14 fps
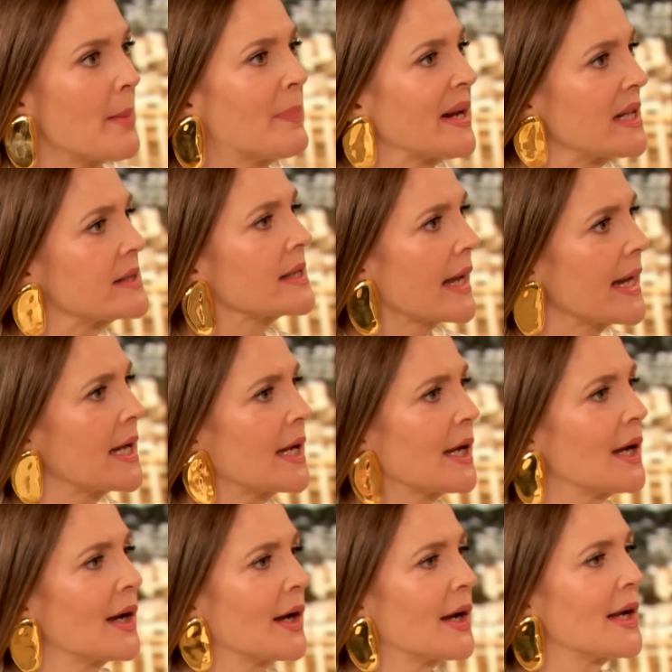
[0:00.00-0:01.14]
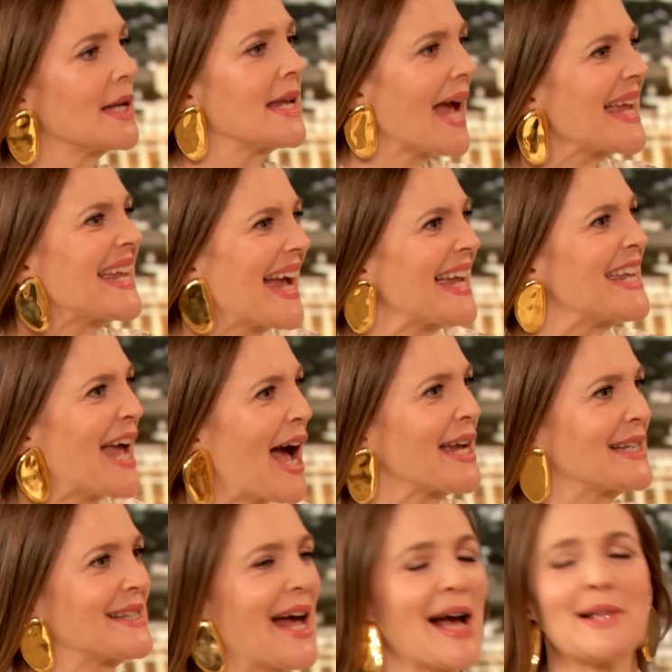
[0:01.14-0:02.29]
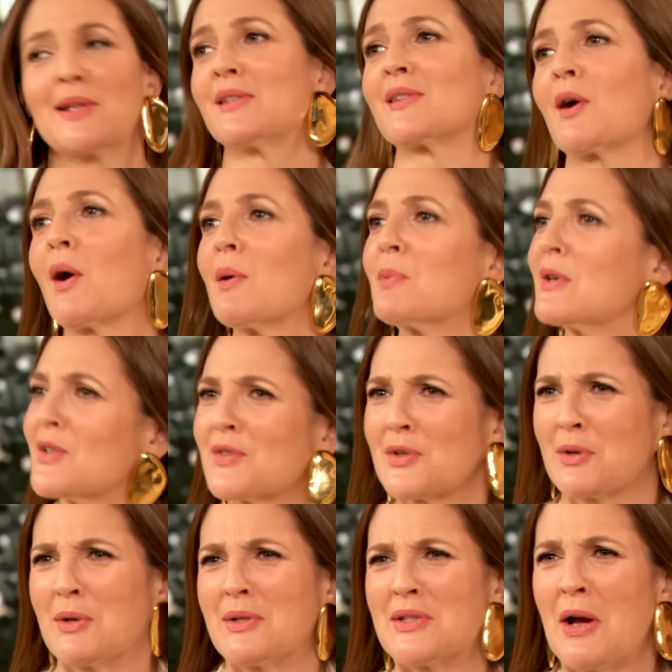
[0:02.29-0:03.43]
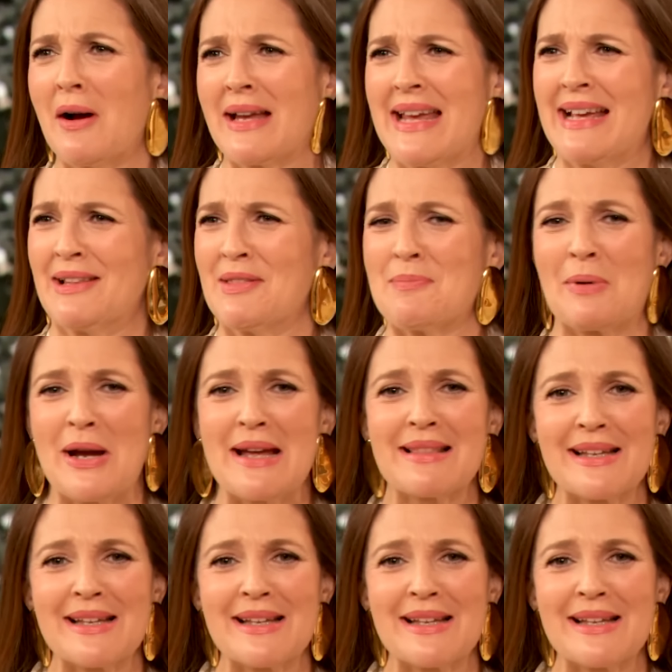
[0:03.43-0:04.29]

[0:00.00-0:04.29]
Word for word: but it's doing like, their own thing. Yeah, yeah, yeah, yeah, exactly. Sorry, we're just girl talking to the break.